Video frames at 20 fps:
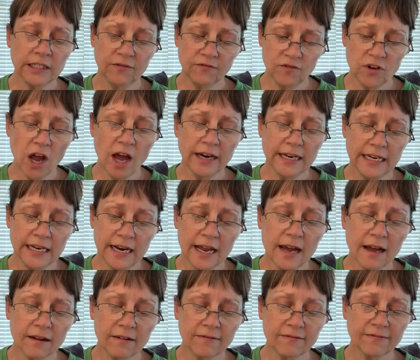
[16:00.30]
of not
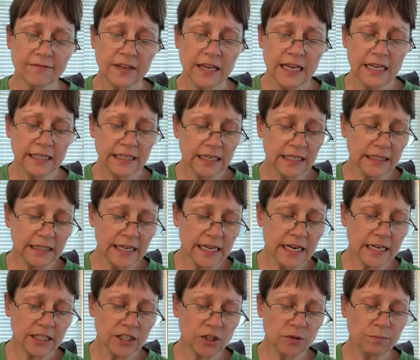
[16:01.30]
enough can lead
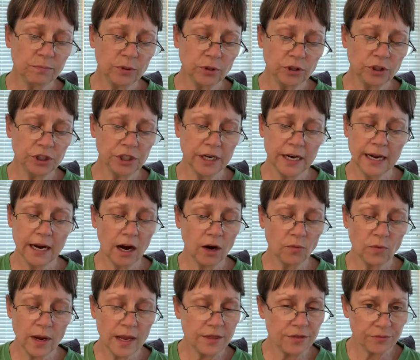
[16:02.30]
us to bullshitting our
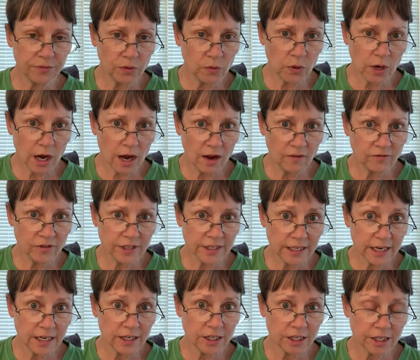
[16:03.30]
way through a
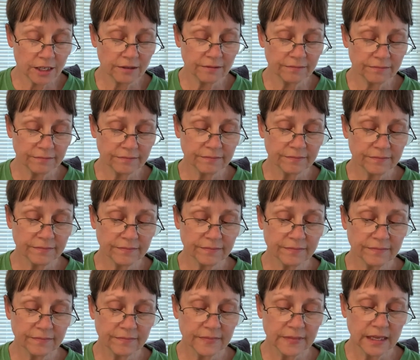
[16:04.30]
conversation.
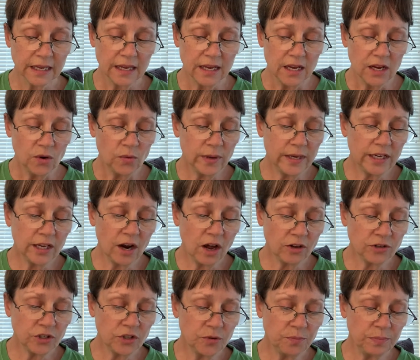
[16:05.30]
We can
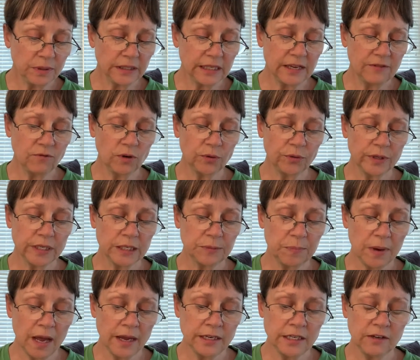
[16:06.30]
also believe we're
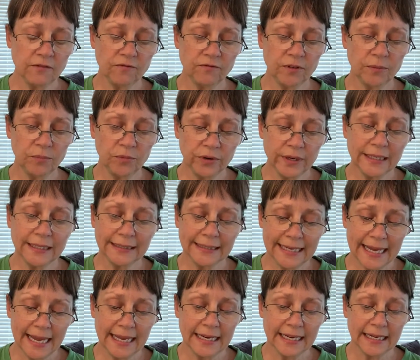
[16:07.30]
responding from real
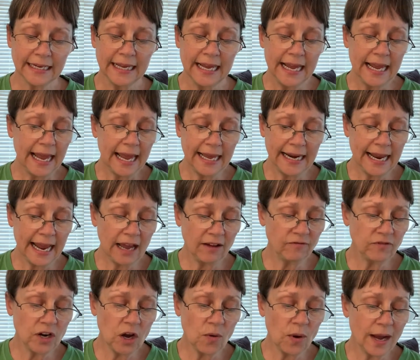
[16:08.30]
data and have
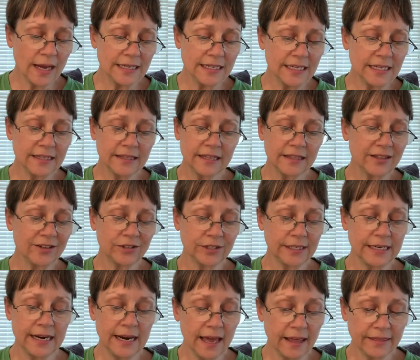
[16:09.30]
no idea that there's
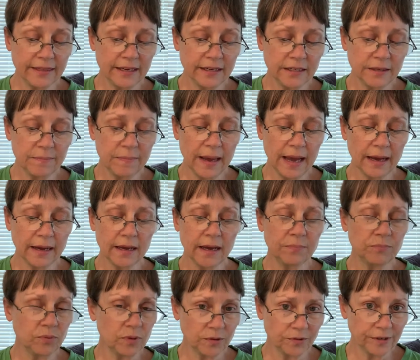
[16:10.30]
nothing to back
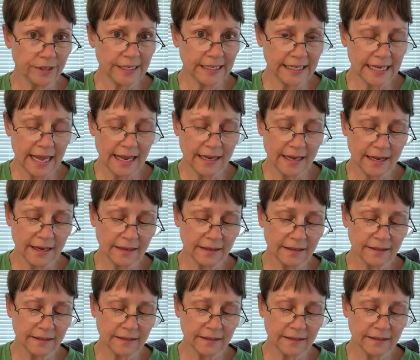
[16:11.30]
up what we're saying.